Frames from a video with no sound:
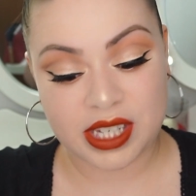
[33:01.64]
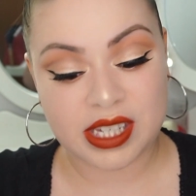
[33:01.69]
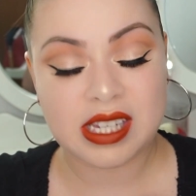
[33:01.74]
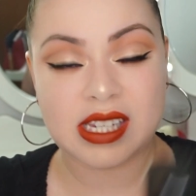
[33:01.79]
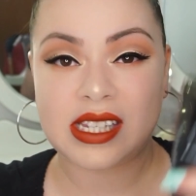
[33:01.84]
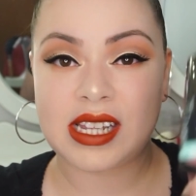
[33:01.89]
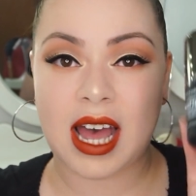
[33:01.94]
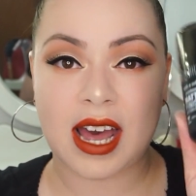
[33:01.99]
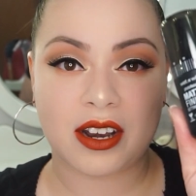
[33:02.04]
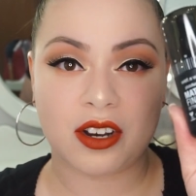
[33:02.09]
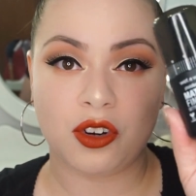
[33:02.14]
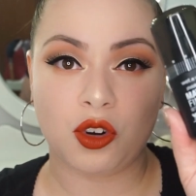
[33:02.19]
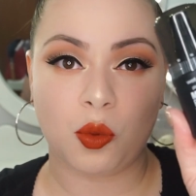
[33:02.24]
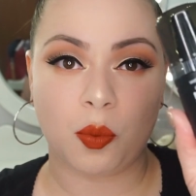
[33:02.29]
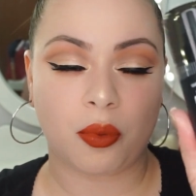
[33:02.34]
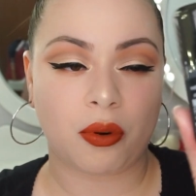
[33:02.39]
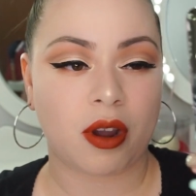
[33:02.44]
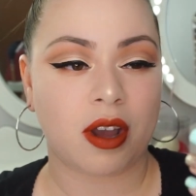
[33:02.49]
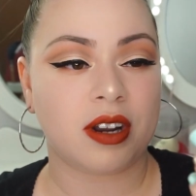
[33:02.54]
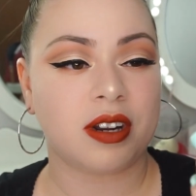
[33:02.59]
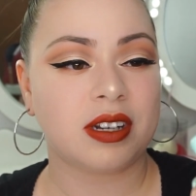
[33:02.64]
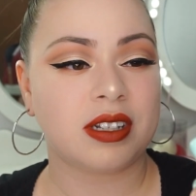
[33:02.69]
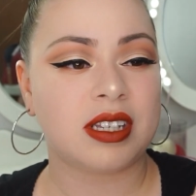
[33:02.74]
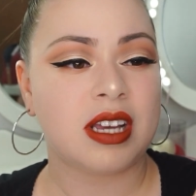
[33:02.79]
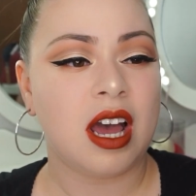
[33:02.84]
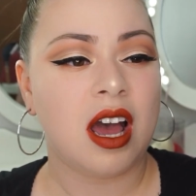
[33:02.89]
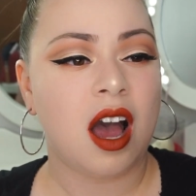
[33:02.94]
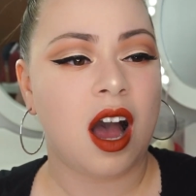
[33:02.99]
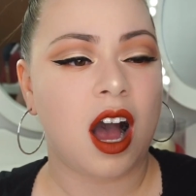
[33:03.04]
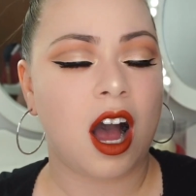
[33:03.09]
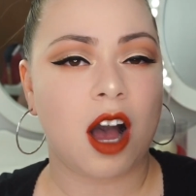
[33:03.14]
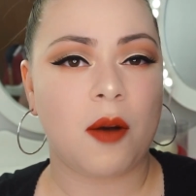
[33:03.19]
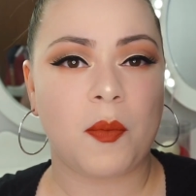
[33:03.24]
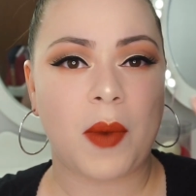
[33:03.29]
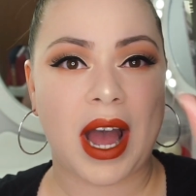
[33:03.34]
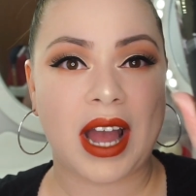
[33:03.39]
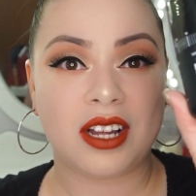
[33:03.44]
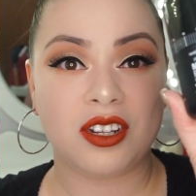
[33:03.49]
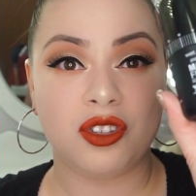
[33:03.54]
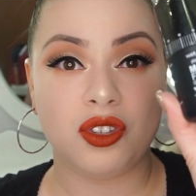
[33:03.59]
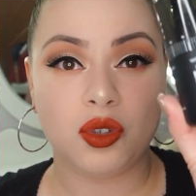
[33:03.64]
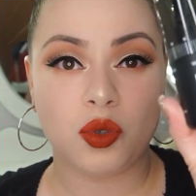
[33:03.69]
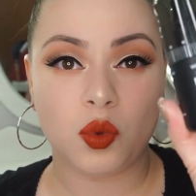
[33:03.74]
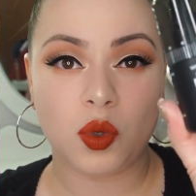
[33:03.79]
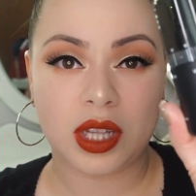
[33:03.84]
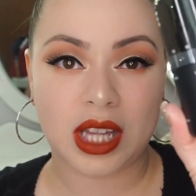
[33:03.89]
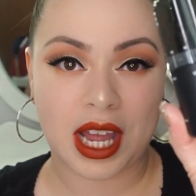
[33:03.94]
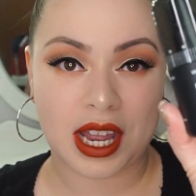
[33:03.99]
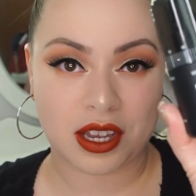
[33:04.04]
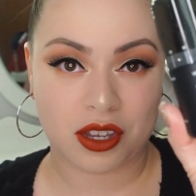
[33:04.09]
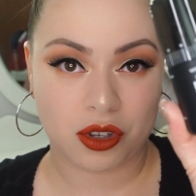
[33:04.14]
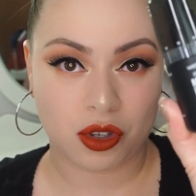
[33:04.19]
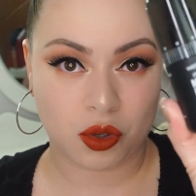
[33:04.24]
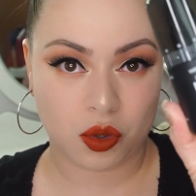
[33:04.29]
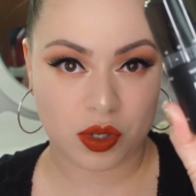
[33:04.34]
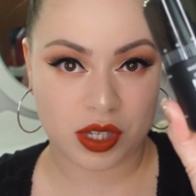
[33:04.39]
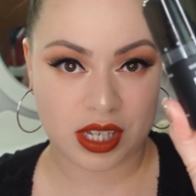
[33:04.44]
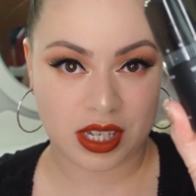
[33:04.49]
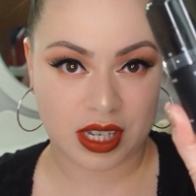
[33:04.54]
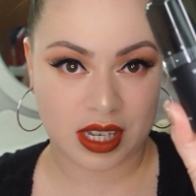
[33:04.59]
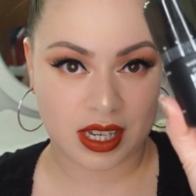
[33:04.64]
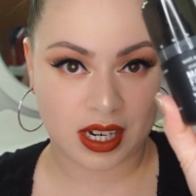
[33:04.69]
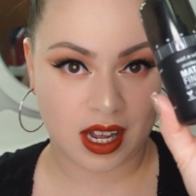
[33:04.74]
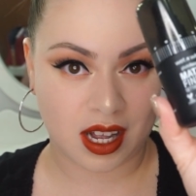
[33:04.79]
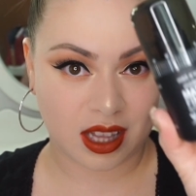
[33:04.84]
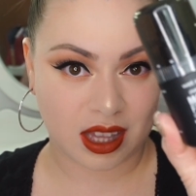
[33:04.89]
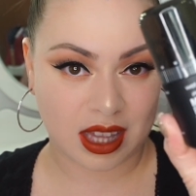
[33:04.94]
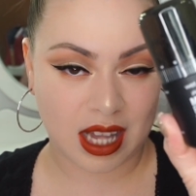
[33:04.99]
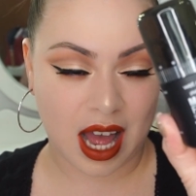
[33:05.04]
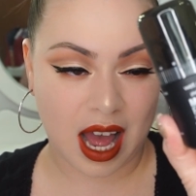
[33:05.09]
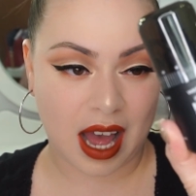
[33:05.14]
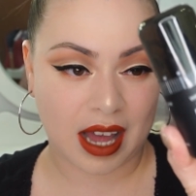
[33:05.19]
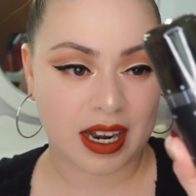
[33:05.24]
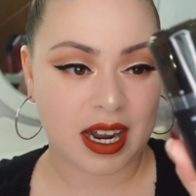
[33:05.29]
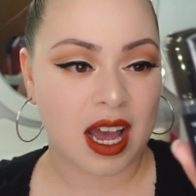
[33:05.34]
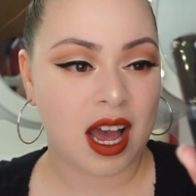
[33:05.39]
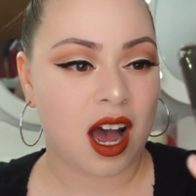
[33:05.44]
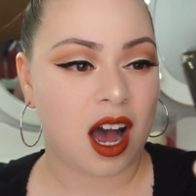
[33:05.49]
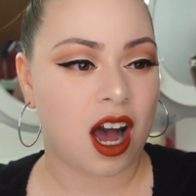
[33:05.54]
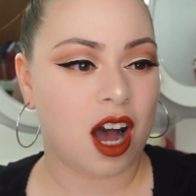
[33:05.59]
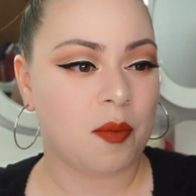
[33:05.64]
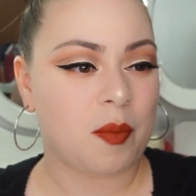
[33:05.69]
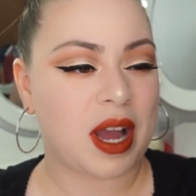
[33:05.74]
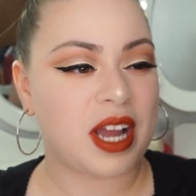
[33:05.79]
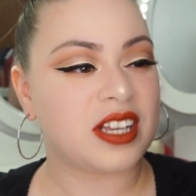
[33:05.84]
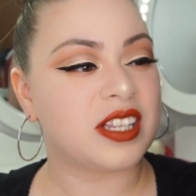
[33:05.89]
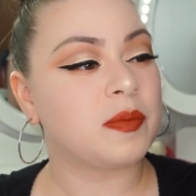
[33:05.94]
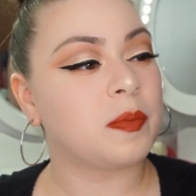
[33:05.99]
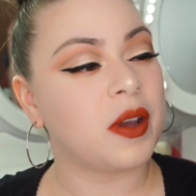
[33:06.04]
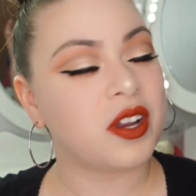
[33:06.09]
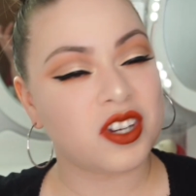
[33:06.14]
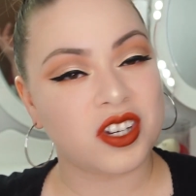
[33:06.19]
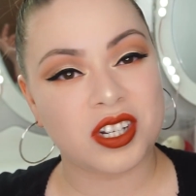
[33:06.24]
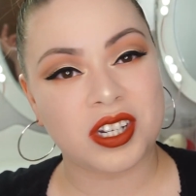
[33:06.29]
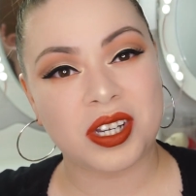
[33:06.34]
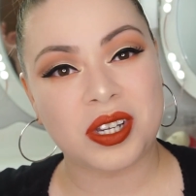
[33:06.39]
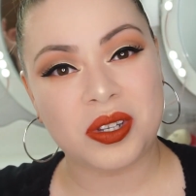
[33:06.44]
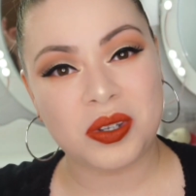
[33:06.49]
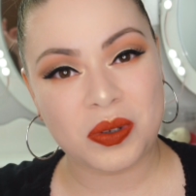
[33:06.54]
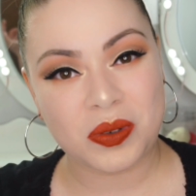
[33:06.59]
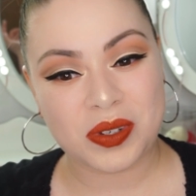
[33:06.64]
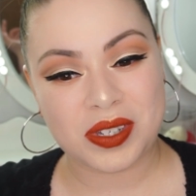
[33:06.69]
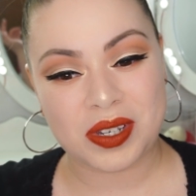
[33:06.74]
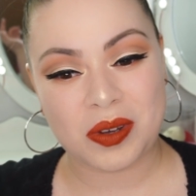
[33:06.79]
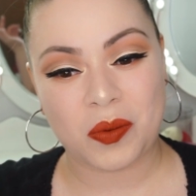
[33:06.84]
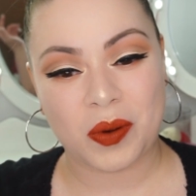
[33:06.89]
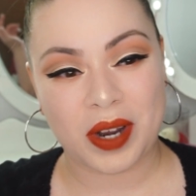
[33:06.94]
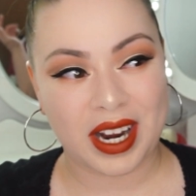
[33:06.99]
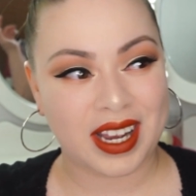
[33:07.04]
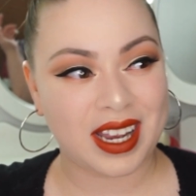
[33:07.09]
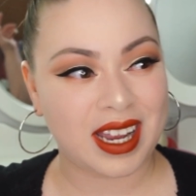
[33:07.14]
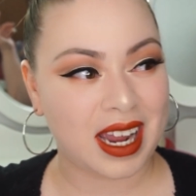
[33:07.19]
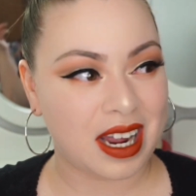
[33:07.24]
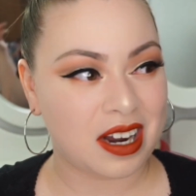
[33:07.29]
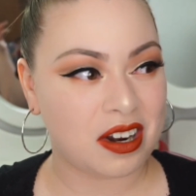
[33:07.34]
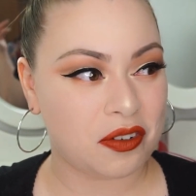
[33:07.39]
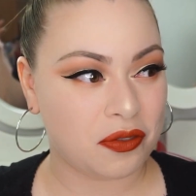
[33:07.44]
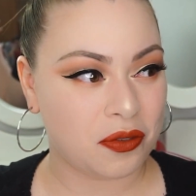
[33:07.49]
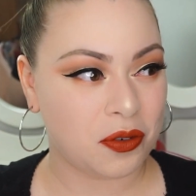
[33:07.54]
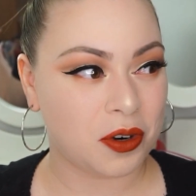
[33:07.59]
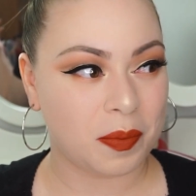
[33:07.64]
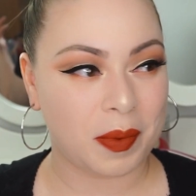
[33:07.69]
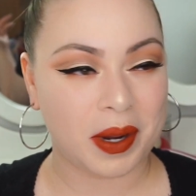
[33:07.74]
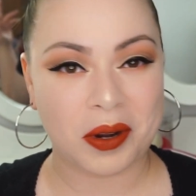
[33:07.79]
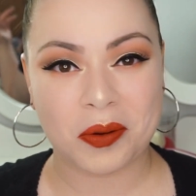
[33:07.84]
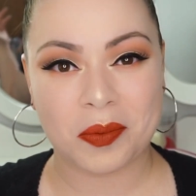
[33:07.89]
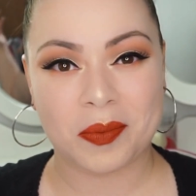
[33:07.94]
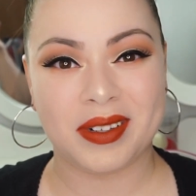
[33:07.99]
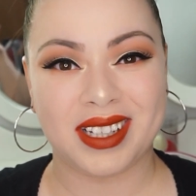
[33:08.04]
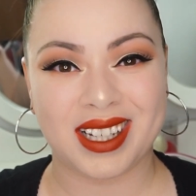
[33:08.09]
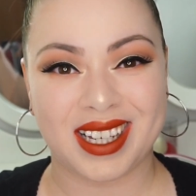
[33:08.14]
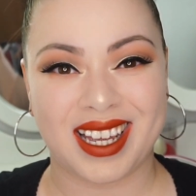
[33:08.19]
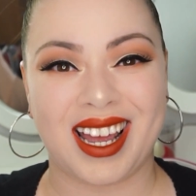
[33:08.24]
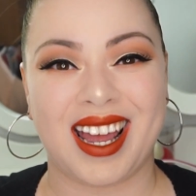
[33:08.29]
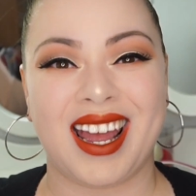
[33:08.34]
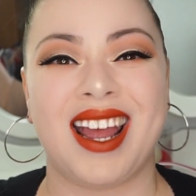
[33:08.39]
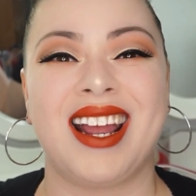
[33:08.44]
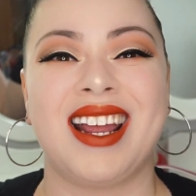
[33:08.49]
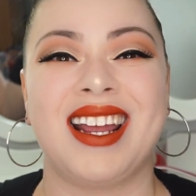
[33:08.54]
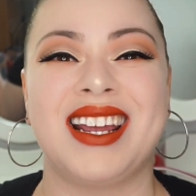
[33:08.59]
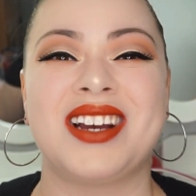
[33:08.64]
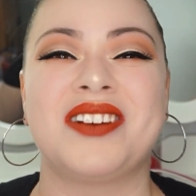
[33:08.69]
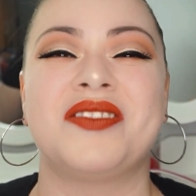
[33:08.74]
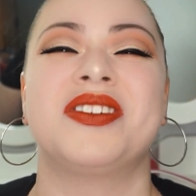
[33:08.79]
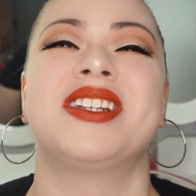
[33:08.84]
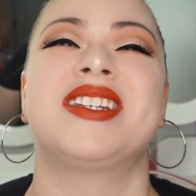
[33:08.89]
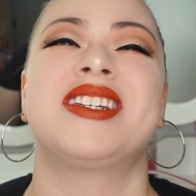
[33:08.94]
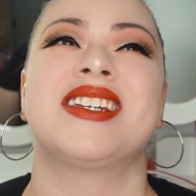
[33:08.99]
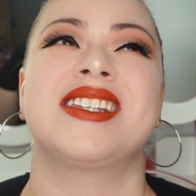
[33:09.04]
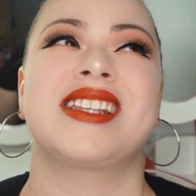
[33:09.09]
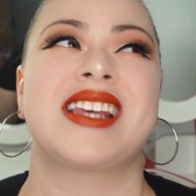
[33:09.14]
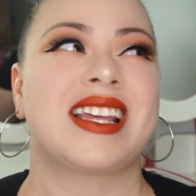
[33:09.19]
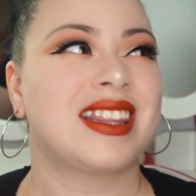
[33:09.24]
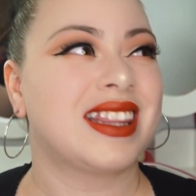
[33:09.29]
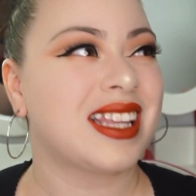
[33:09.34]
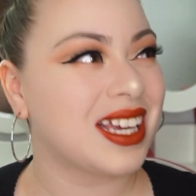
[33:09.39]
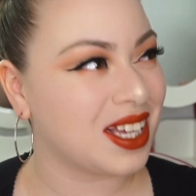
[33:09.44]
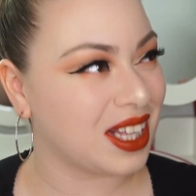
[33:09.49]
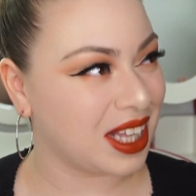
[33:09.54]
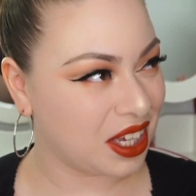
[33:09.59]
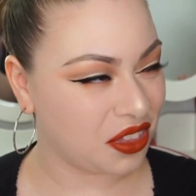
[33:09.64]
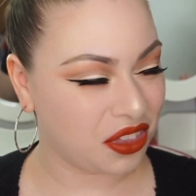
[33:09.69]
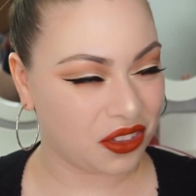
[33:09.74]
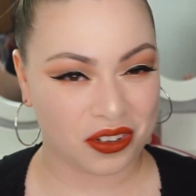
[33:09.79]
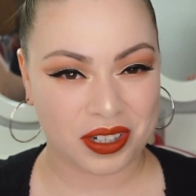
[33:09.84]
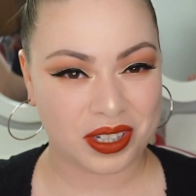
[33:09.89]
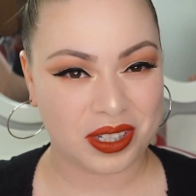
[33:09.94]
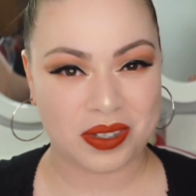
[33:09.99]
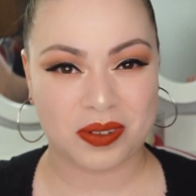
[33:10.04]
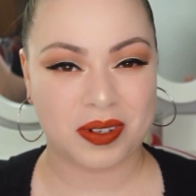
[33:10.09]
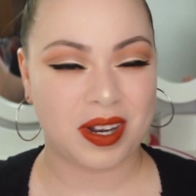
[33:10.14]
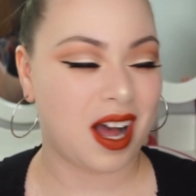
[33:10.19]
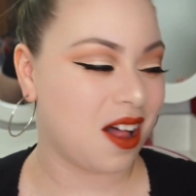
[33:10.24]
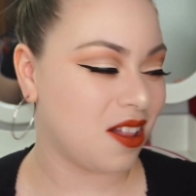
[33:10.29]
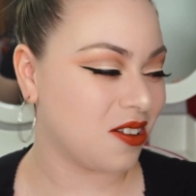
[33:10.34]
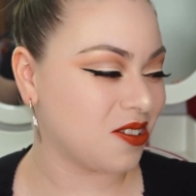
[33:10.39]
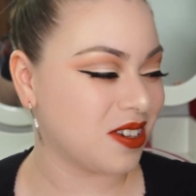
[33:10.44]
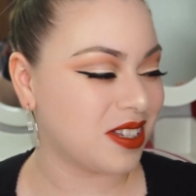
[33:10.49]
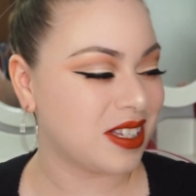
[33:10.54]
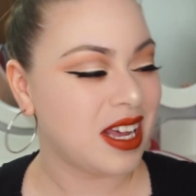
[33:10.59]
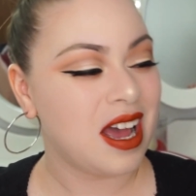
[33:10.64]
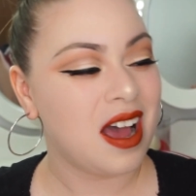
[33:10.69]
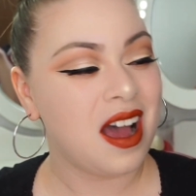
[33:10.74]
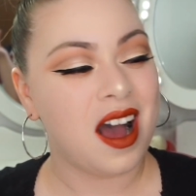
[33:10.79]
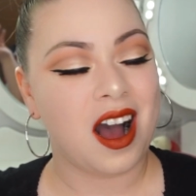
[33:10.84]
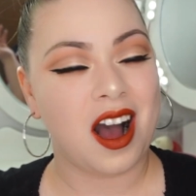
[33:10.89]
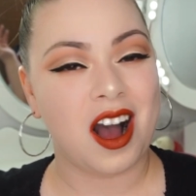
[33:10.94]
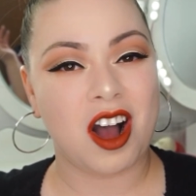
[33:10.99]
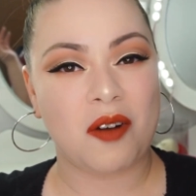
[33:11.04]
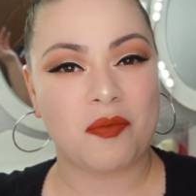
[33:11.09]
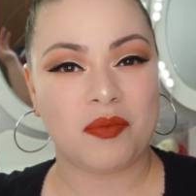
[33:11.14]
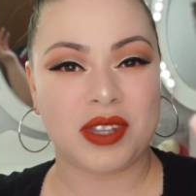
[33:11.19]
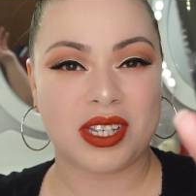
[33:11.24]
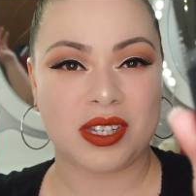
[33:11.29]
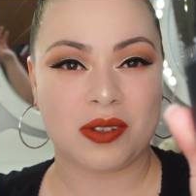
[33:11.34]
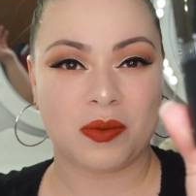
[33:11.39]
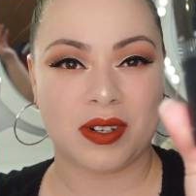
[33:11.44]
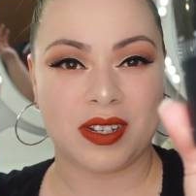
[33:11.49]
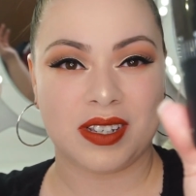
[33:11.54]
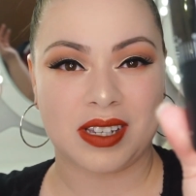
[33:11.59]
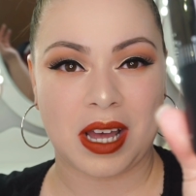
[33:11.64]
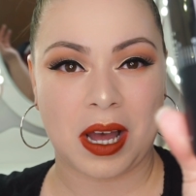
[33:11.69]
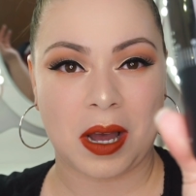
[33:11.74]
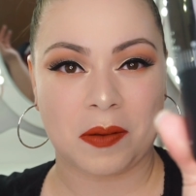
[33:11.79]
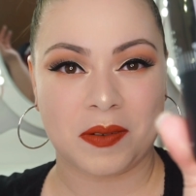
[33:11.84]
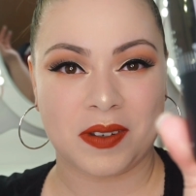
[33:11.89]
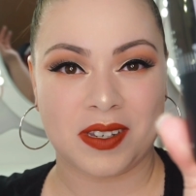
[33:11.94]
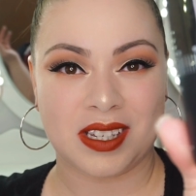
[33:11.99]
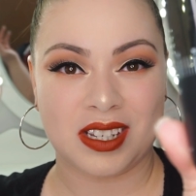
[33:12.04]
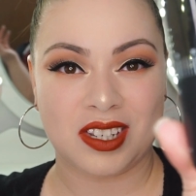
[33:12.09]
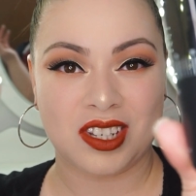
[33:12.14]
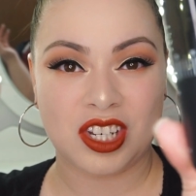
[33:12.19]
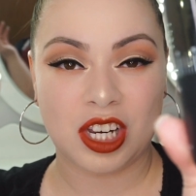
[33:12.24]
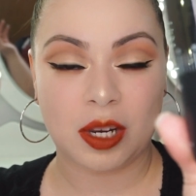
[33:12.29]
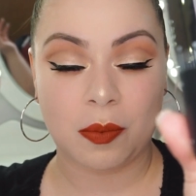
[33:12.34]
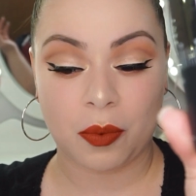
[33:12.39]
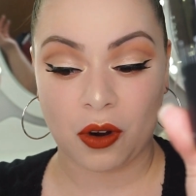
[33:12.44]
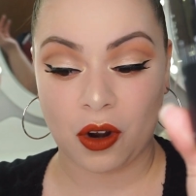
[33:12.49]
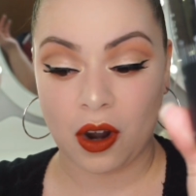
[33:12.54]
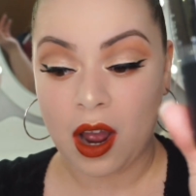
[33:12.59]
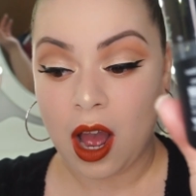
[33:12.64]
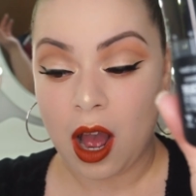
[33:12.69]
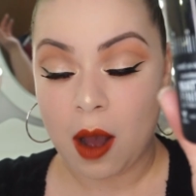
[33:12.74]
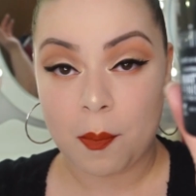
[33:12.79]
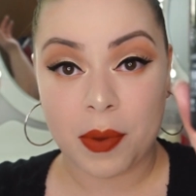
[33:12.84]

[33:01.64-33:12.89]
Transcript: This is not a new product. I do like using it a lot. I especially use it when I can't afford my Urban Decay, which is I think like $32. This one is obviously cheaper,